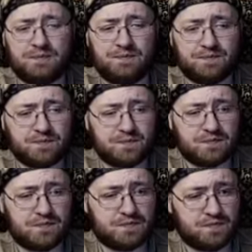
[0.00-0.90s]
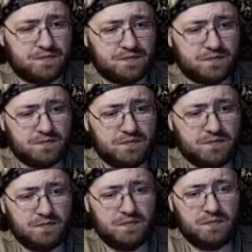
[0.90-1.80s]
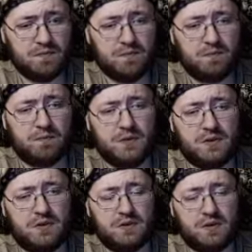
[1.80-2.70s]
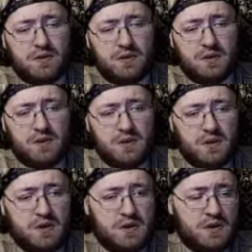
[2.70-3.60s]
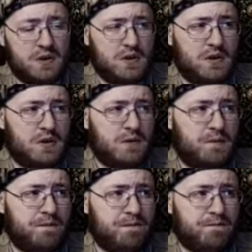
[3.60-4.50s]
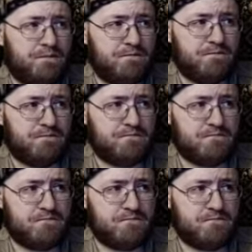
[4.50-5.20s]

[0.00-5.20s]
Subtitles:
Nobody speaks.